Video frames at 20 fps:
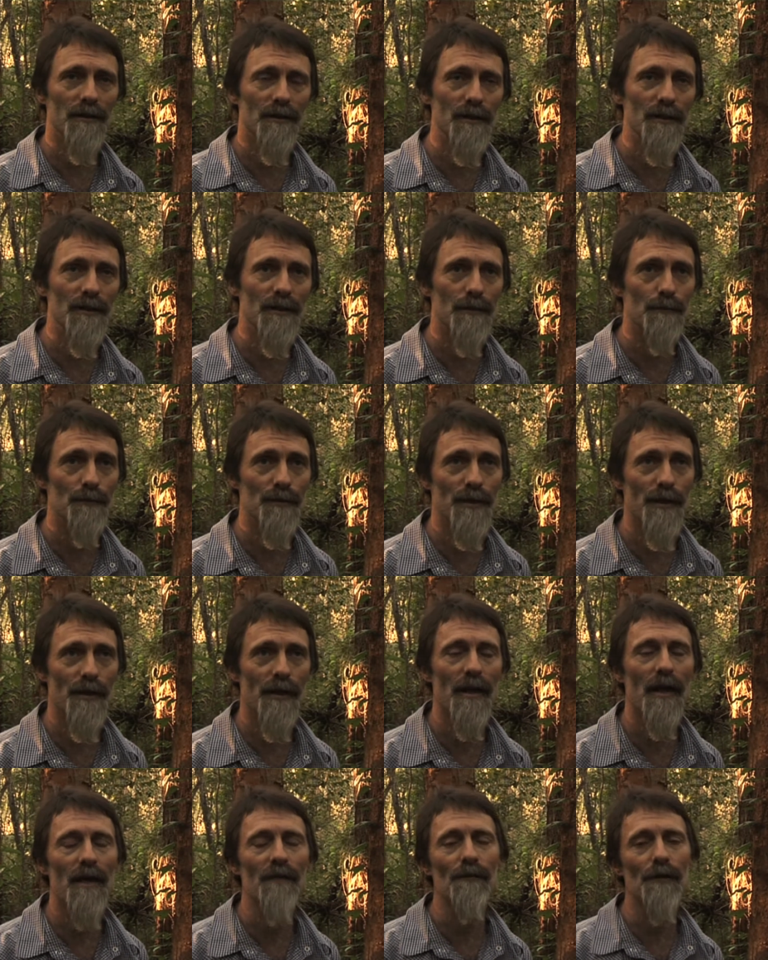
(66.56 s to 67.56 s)
systems that
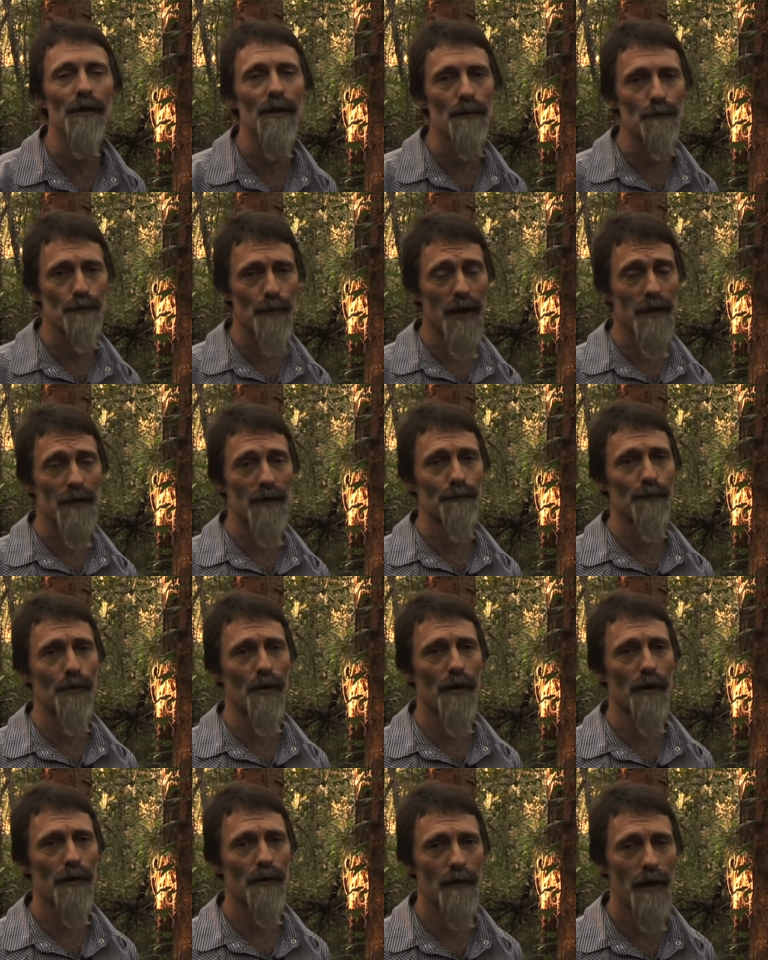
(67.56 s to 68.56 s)
are heavily impacted
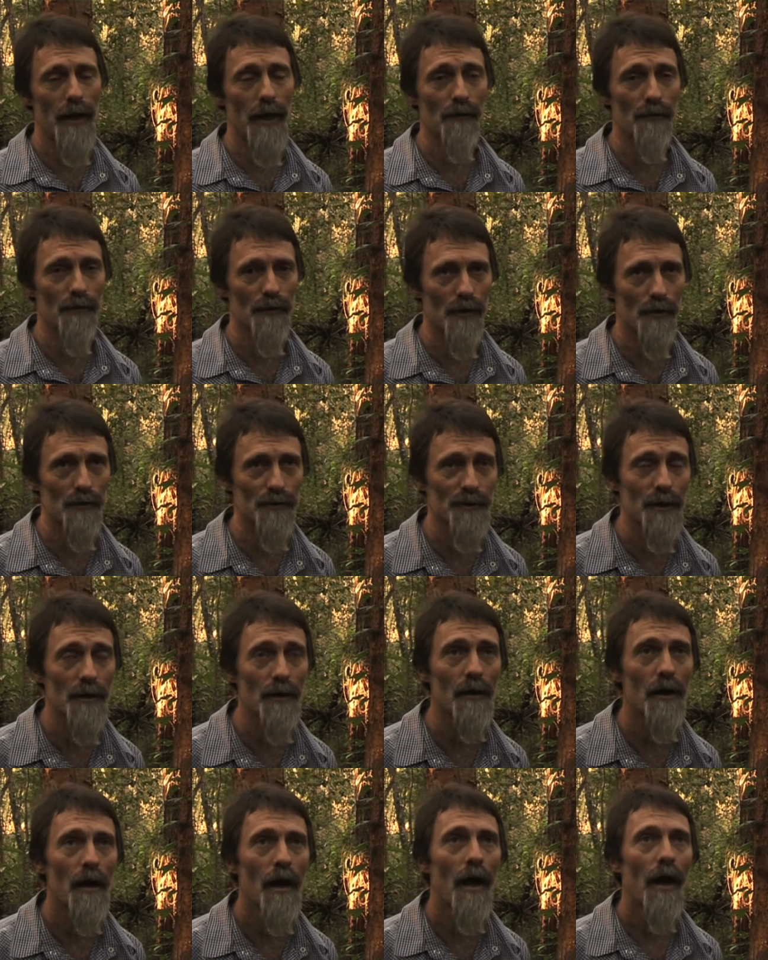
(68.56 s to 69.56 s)
by
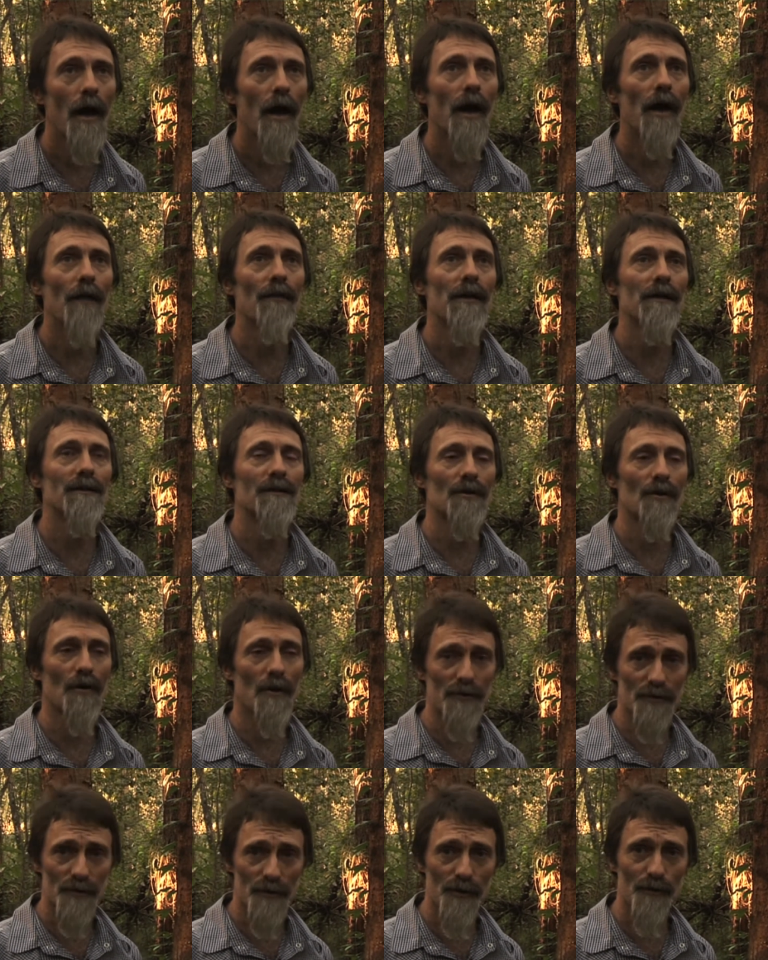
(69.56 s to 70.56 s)
agriculture, and there's a
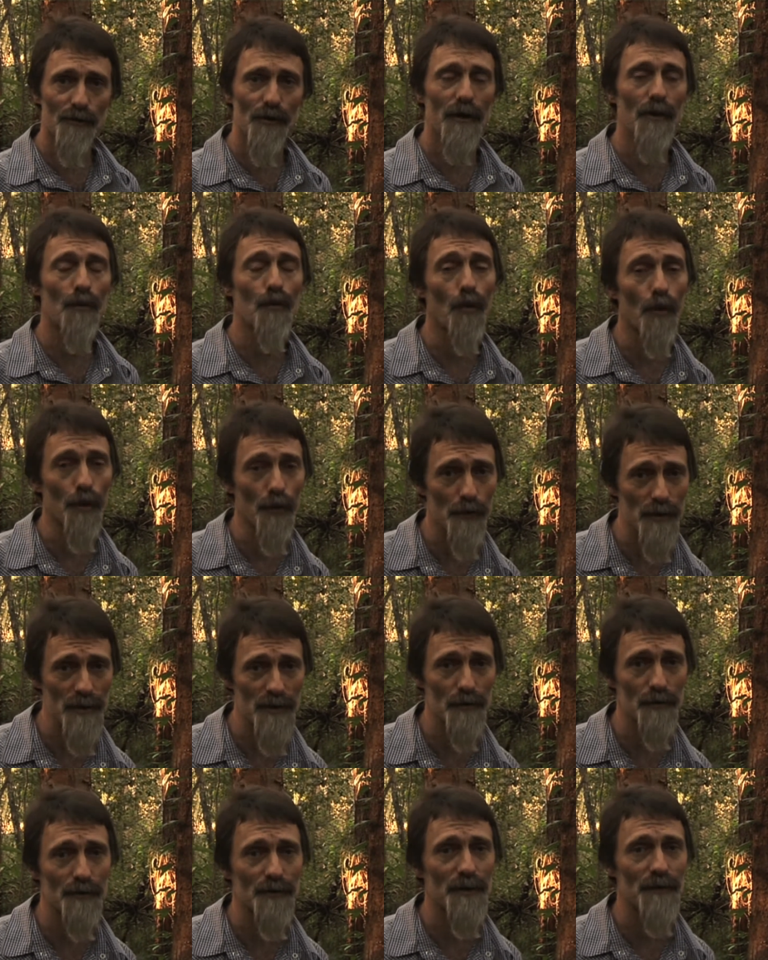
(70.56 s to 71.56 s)
constant threat of water
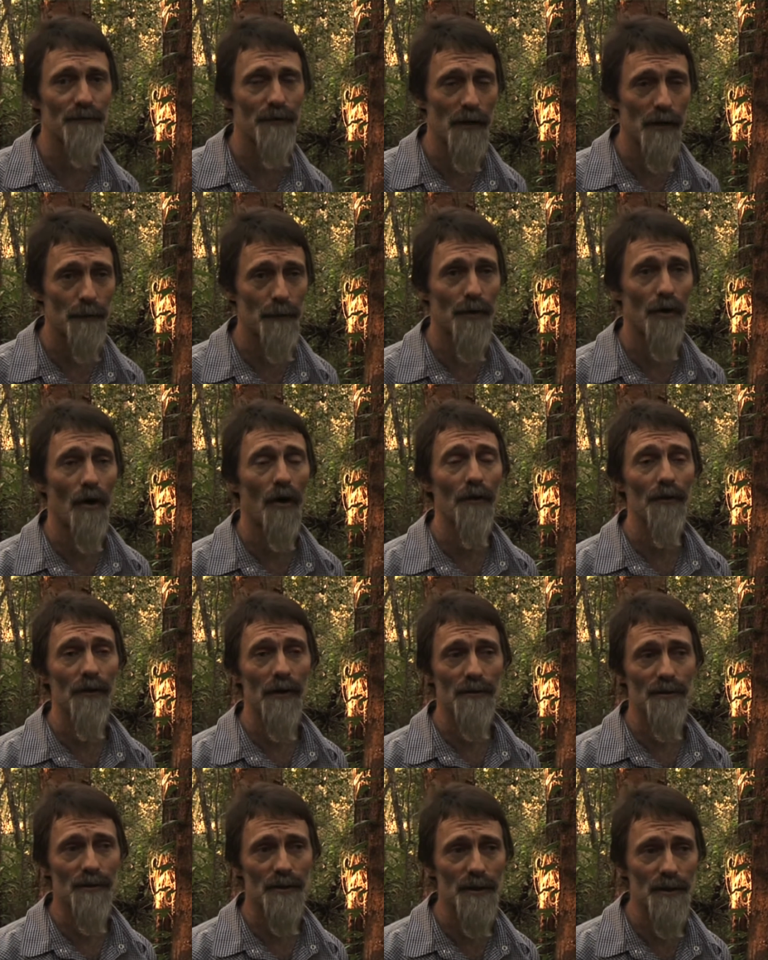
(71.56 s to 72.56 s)
resource development on
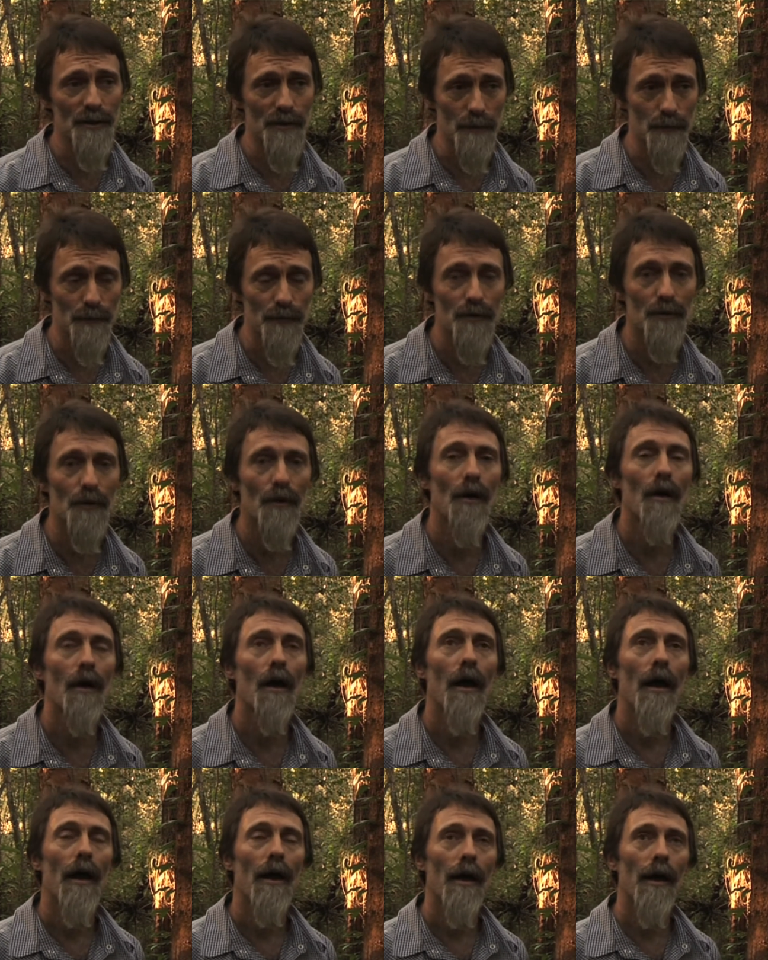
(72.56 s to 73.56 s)
those systems,
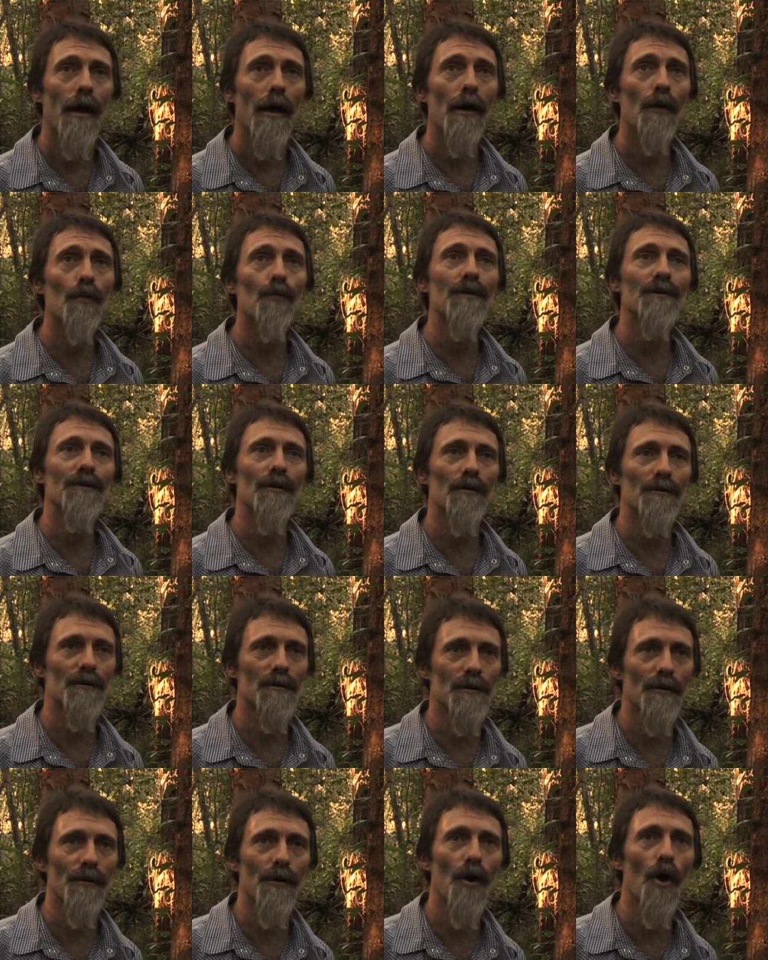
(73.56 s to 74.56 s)
our results
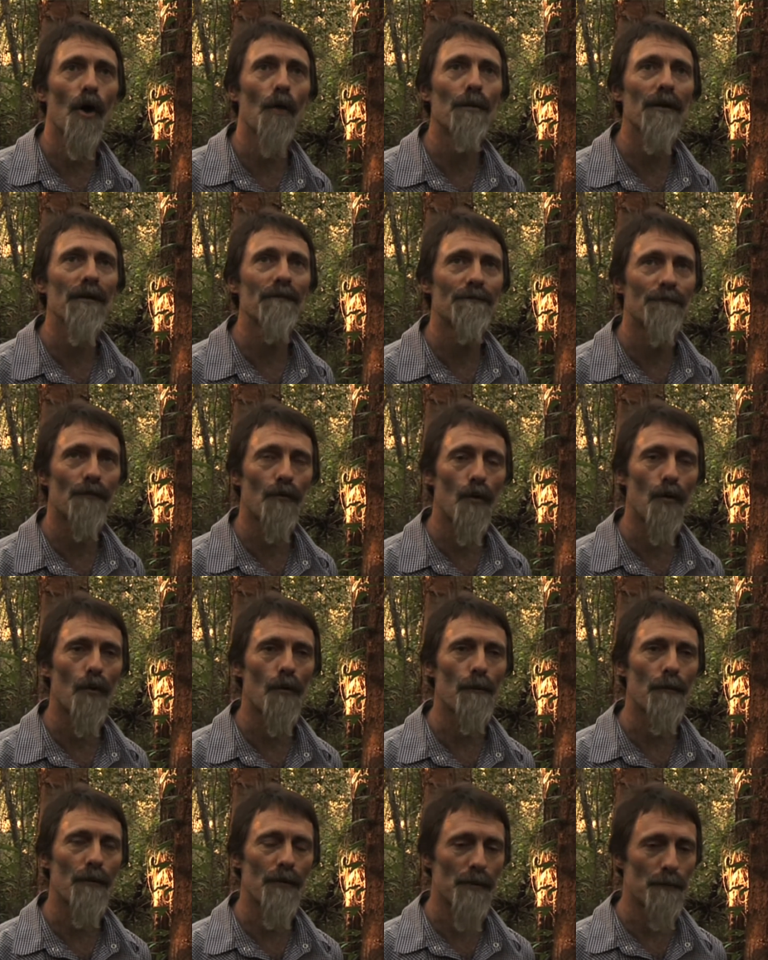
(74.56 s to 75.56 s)
can help
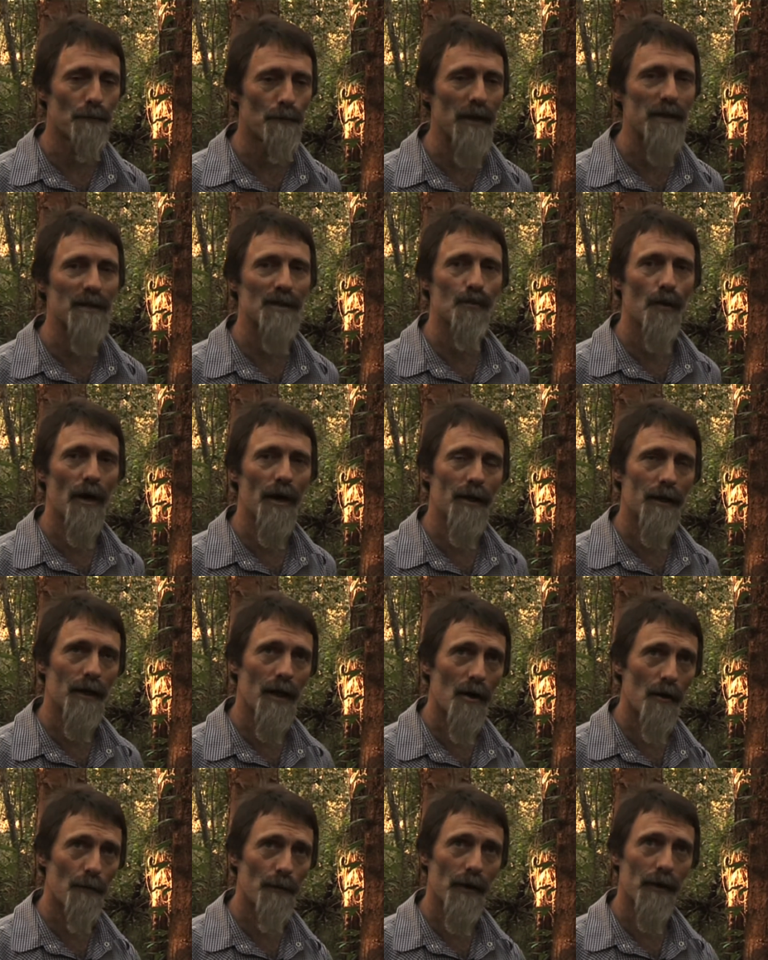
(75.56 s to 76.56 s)
inform the best way to
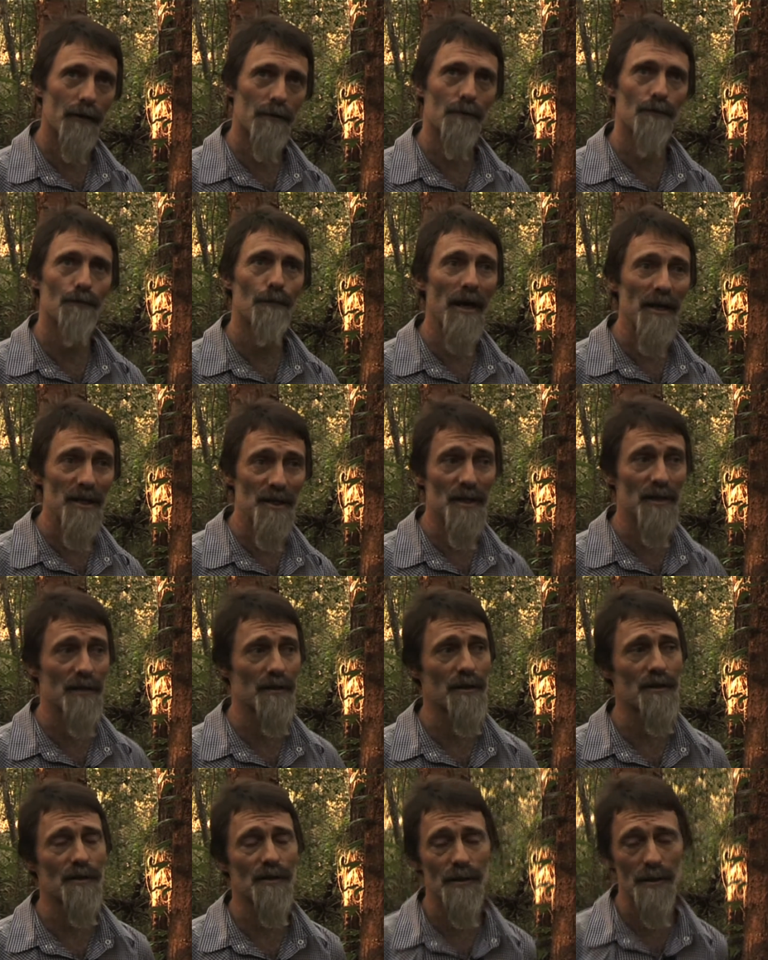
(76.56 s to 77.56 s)
go about managing
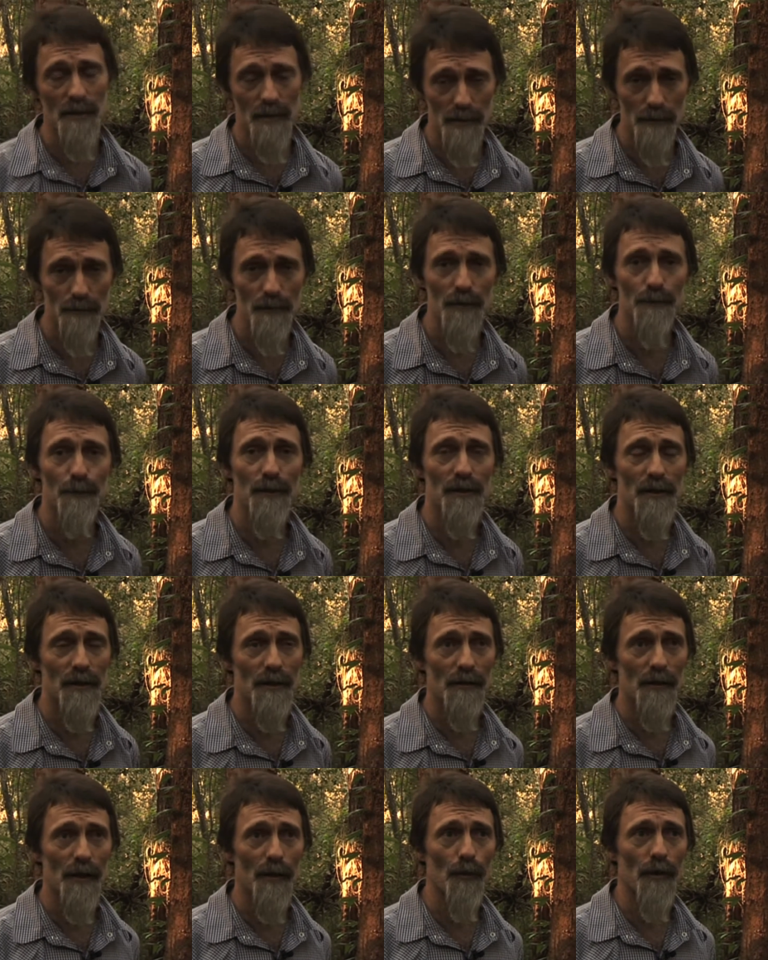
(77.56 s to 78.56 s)
these systems,
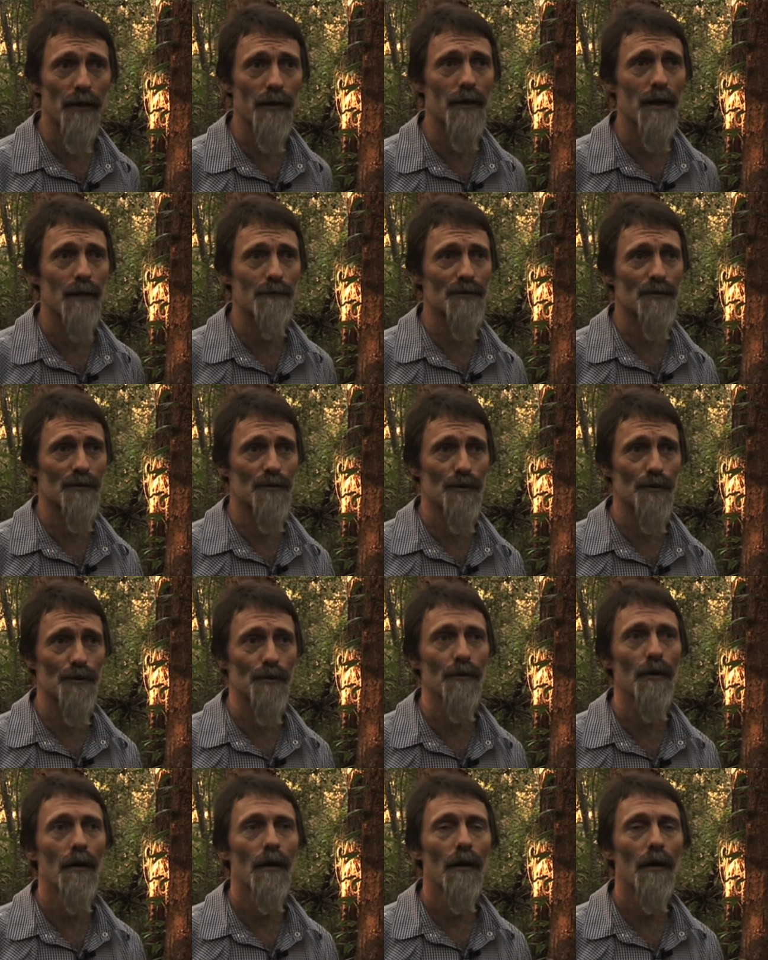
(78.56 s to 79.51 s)
particularly when it comes to